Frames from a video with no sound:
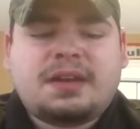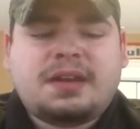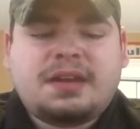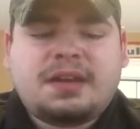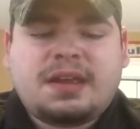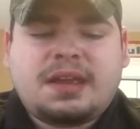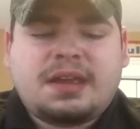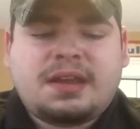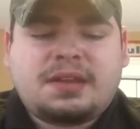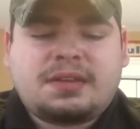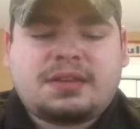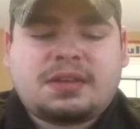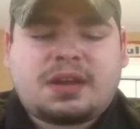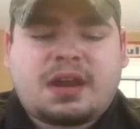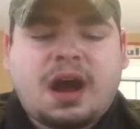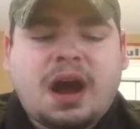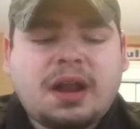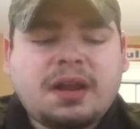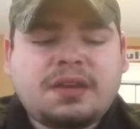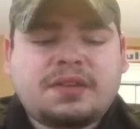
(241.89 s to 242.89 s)
It, it, the
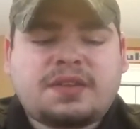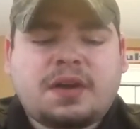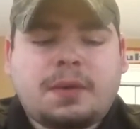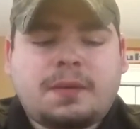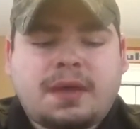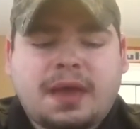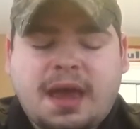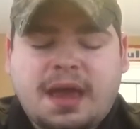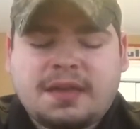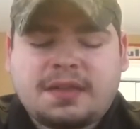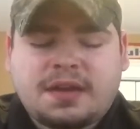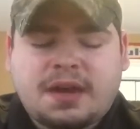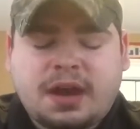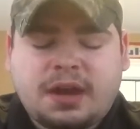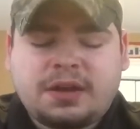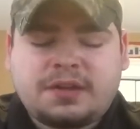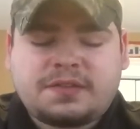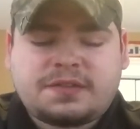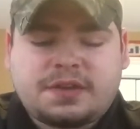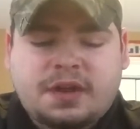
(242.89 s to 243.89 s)
cut is okay. The
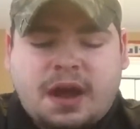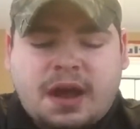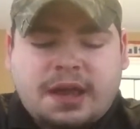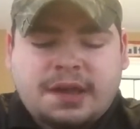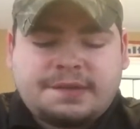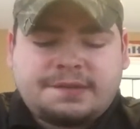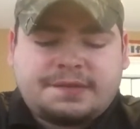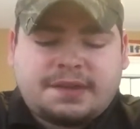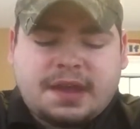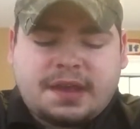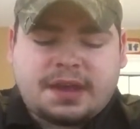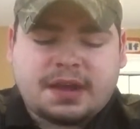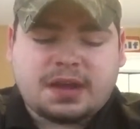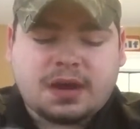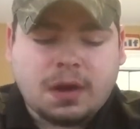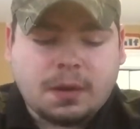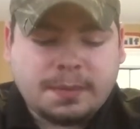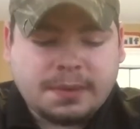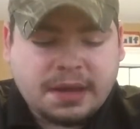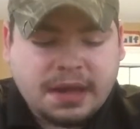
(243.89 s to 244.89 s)
cut is kind of like a
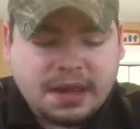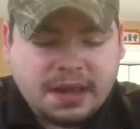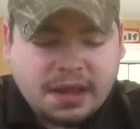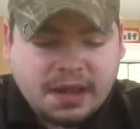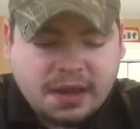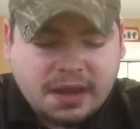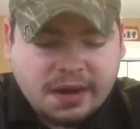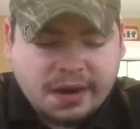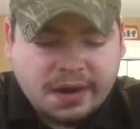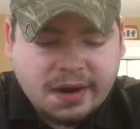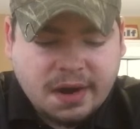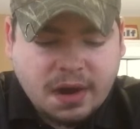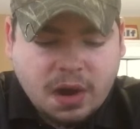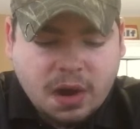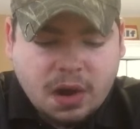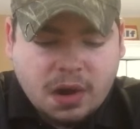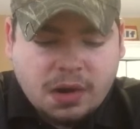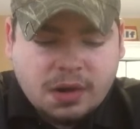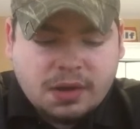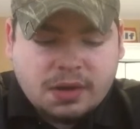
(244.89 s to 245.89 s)
Copenhagen cut
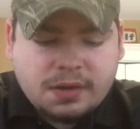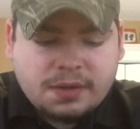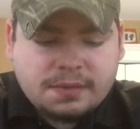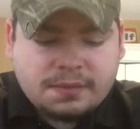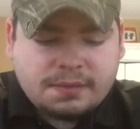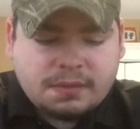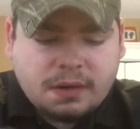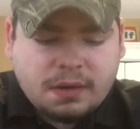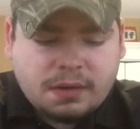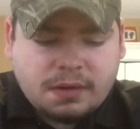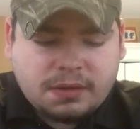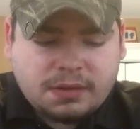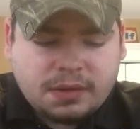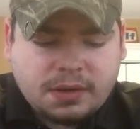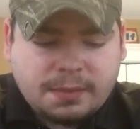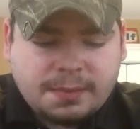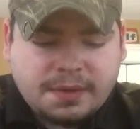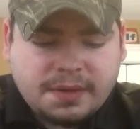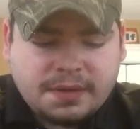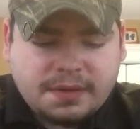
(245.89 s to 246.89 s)
or a
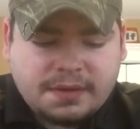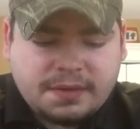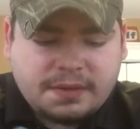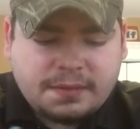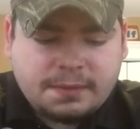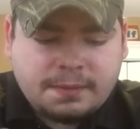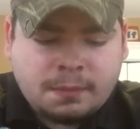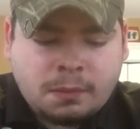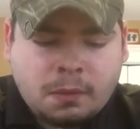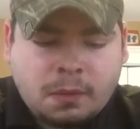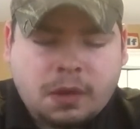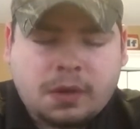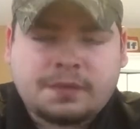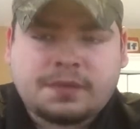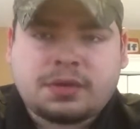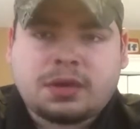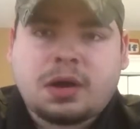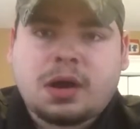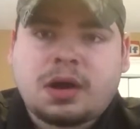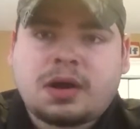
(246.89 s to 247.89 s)
little bit more of
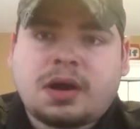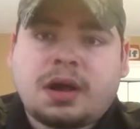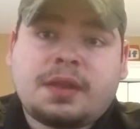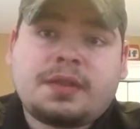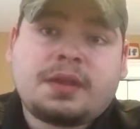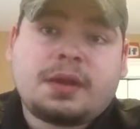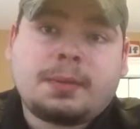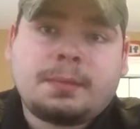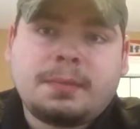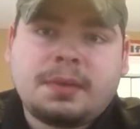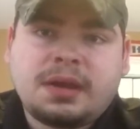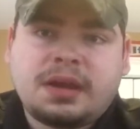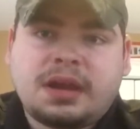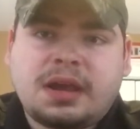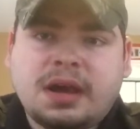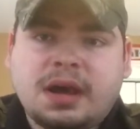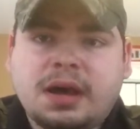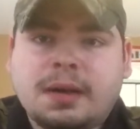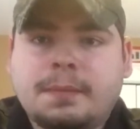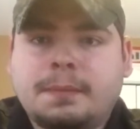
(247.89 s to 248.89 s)
a long cut than a mid
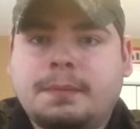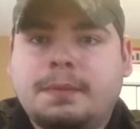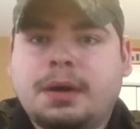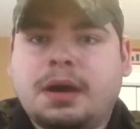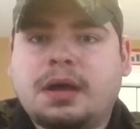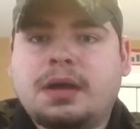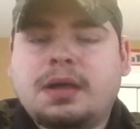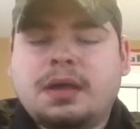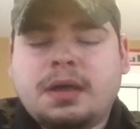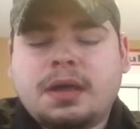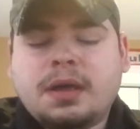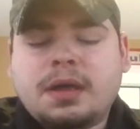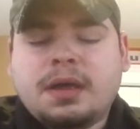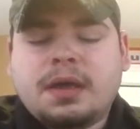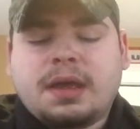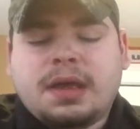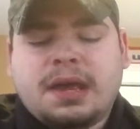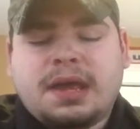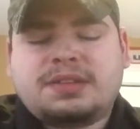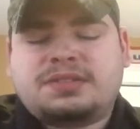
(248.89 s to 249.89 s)
cut, but
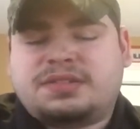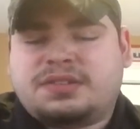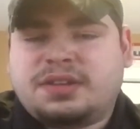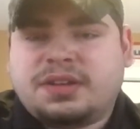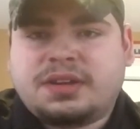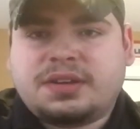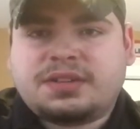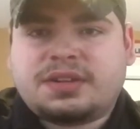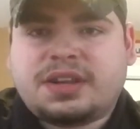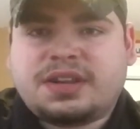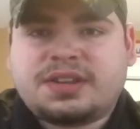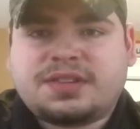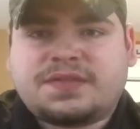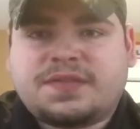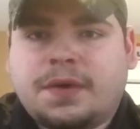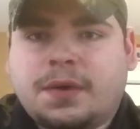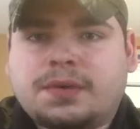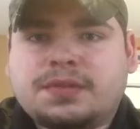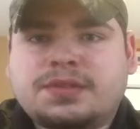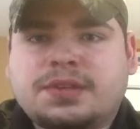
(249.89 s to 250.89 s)
it's still they just
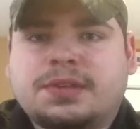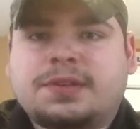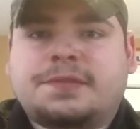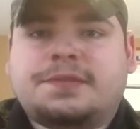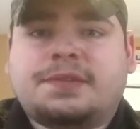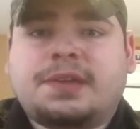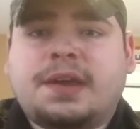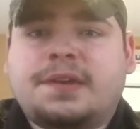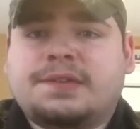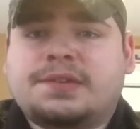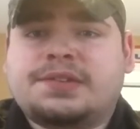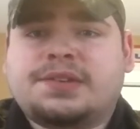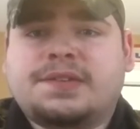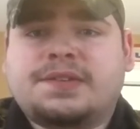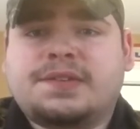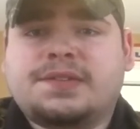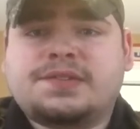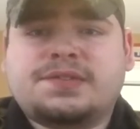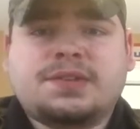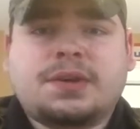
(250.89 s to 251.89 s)
focus on their flavors
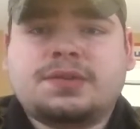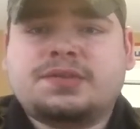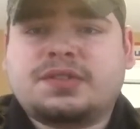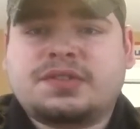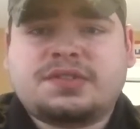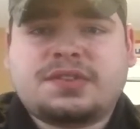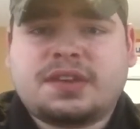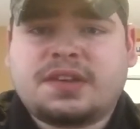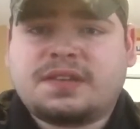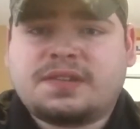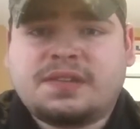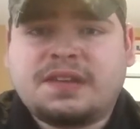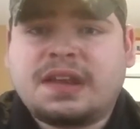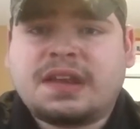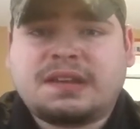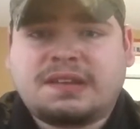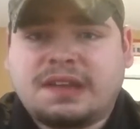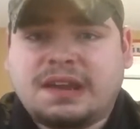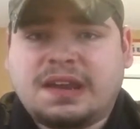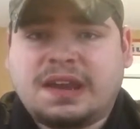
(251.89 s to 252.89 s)
and there's no such thing as
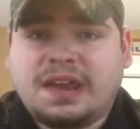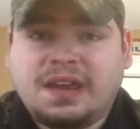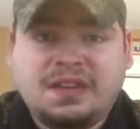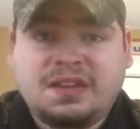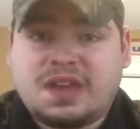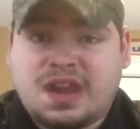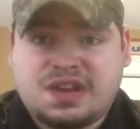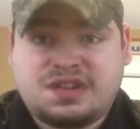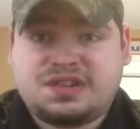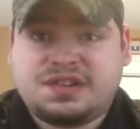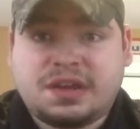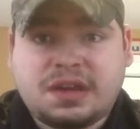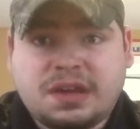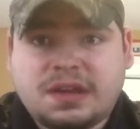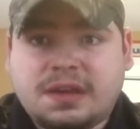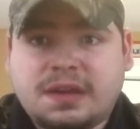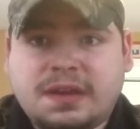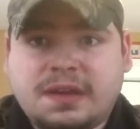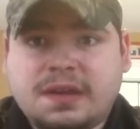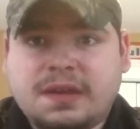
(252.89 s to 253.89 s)
nicotine in this
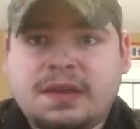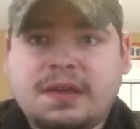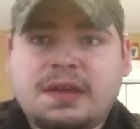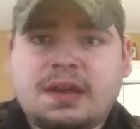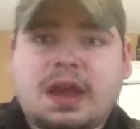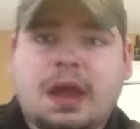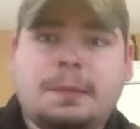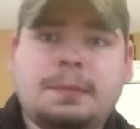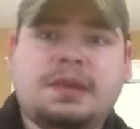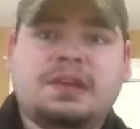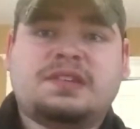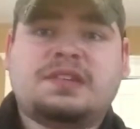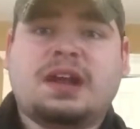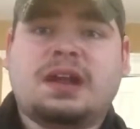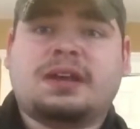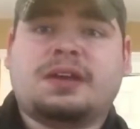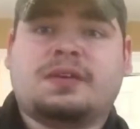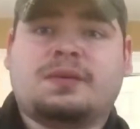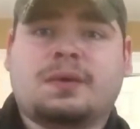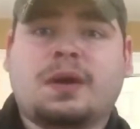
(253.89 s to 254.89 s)
shit. I mean, it's
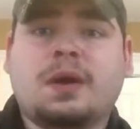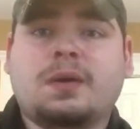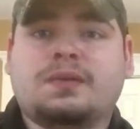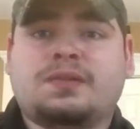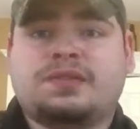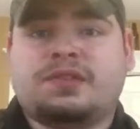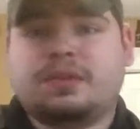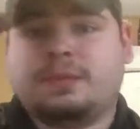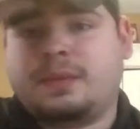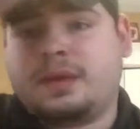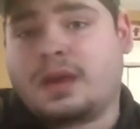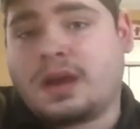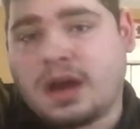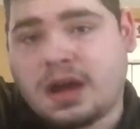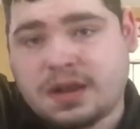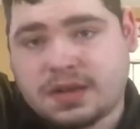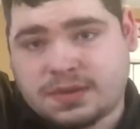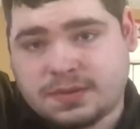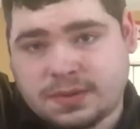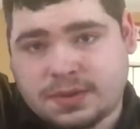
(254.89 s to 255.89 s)
kind of gross to be
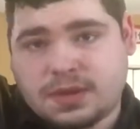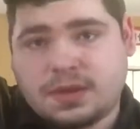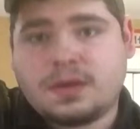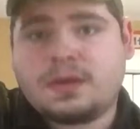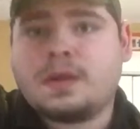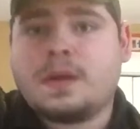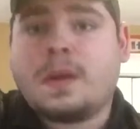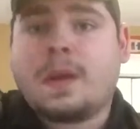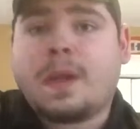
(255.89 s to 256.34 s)
honest with you.